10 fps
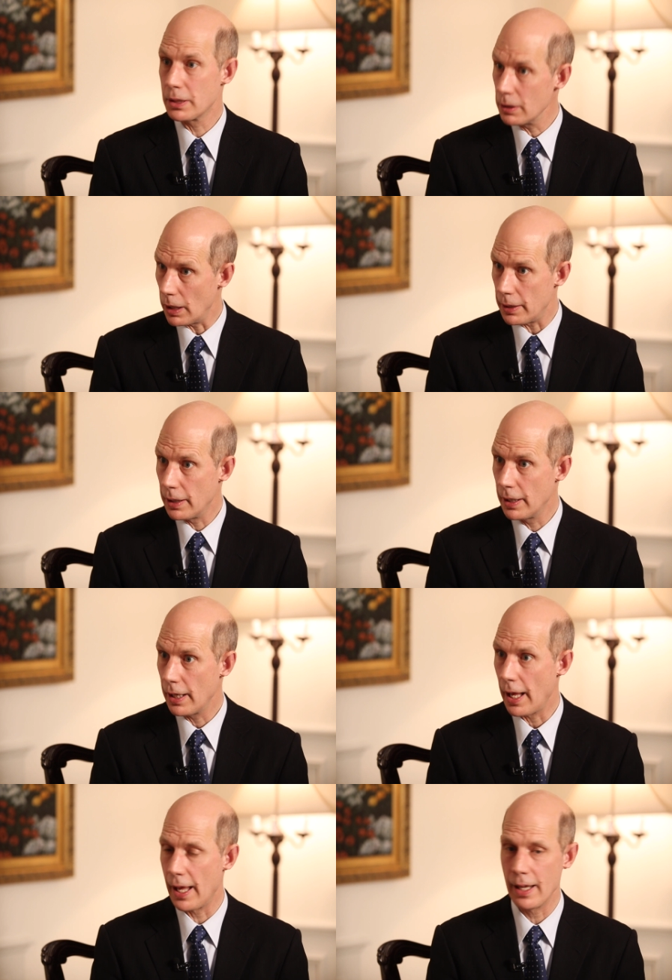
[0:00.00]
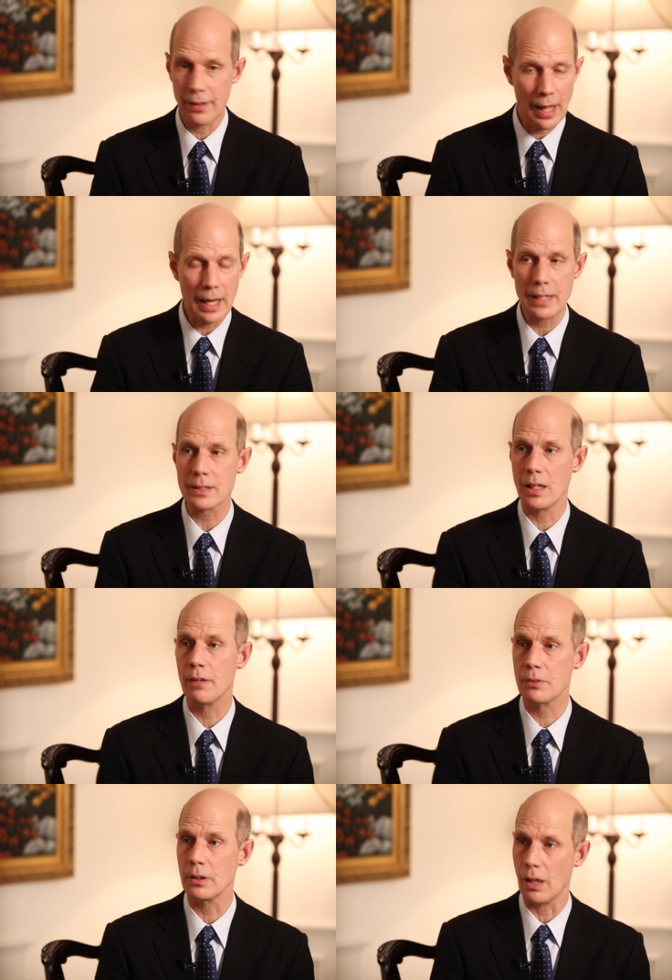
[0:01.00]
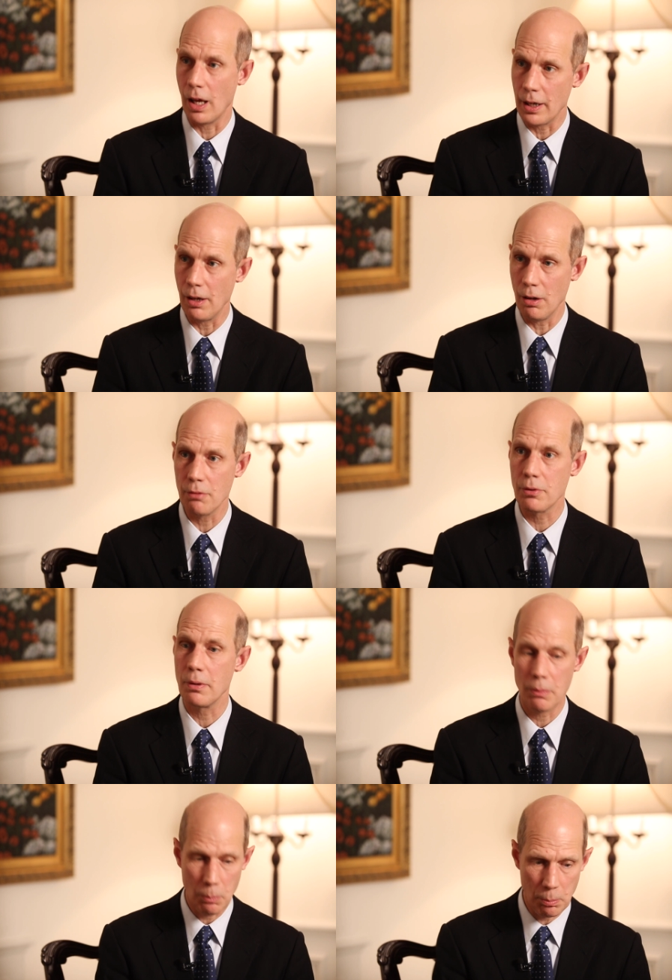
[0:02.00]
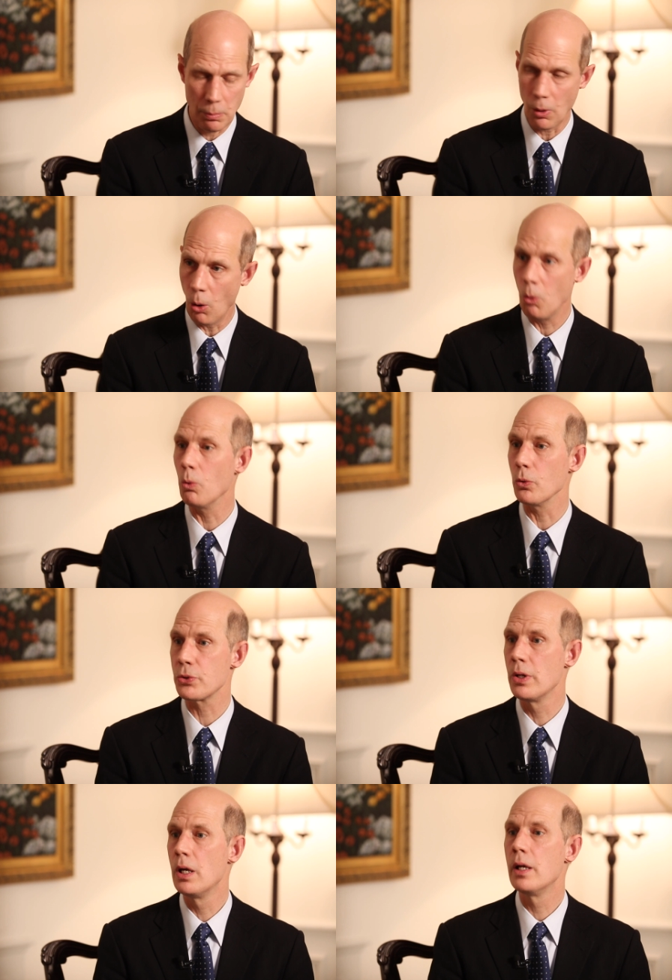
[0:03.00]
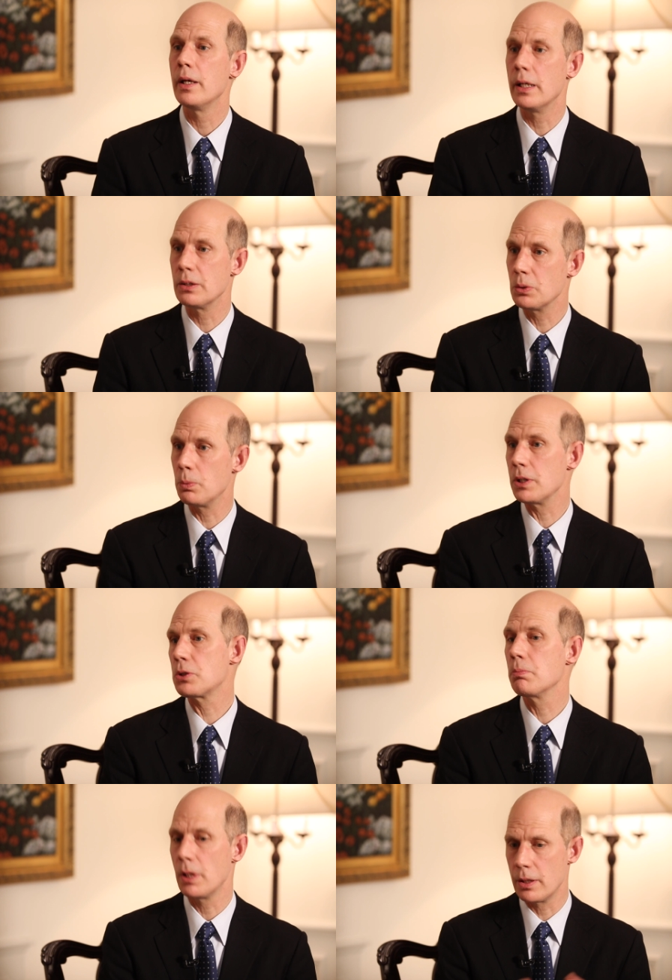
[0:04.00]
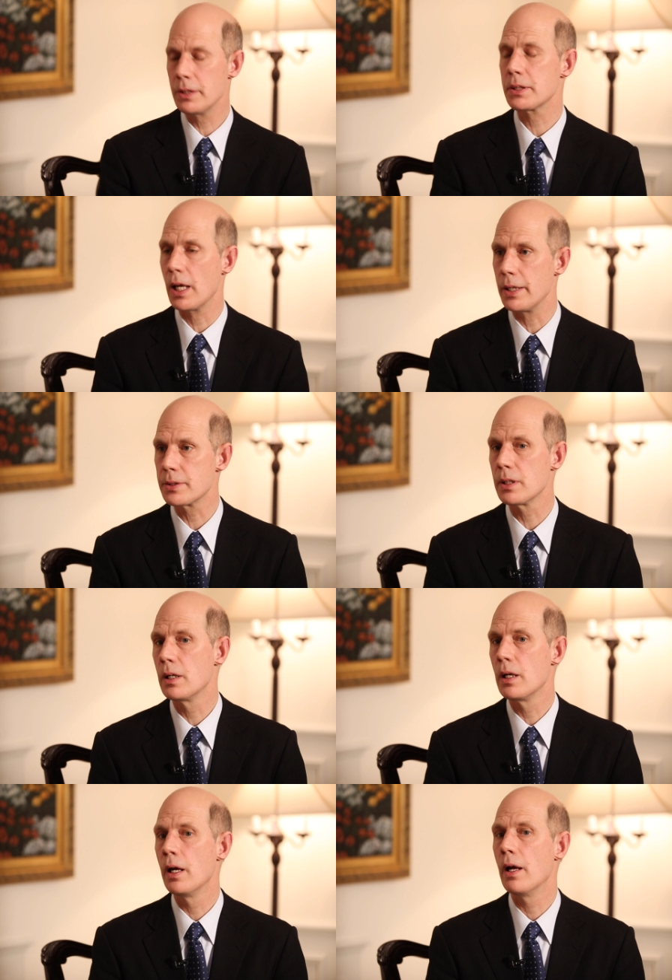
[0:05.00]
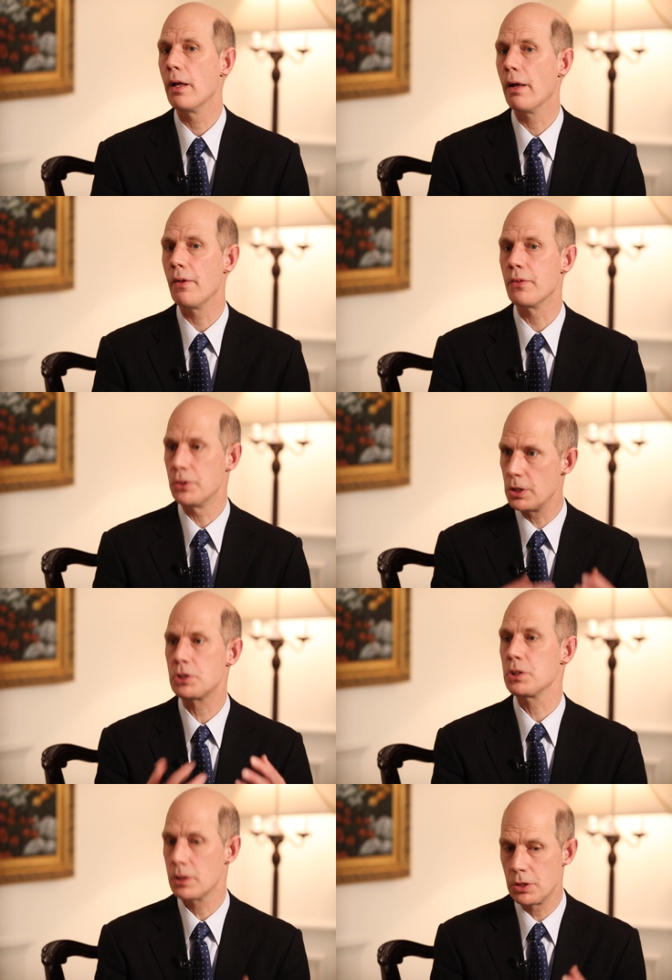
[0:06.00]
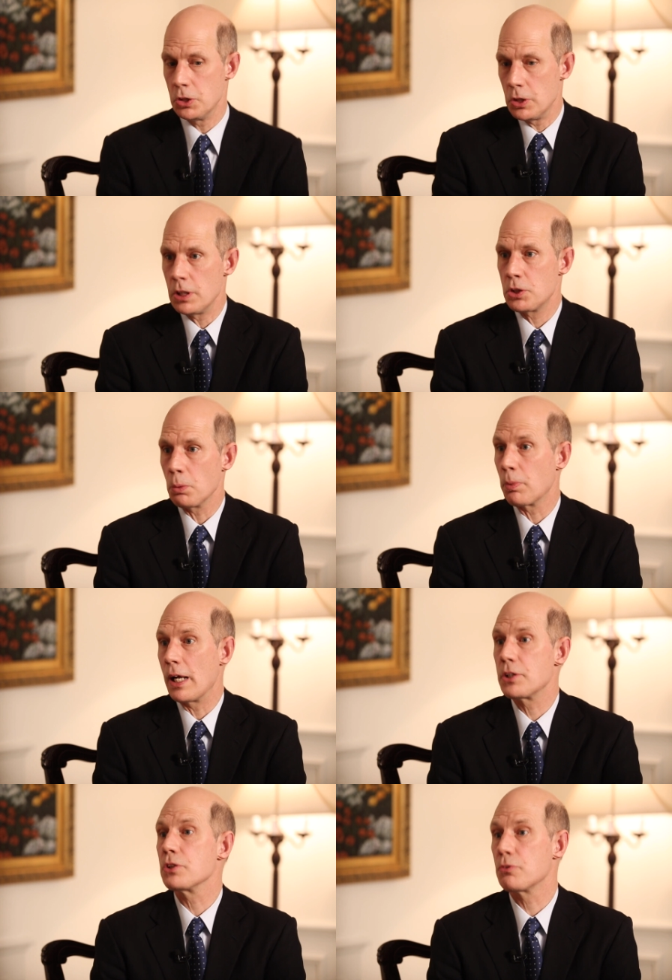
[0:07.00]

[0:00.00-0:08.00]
good, and that has left a lot of holes into which, in this case, the judicial branch has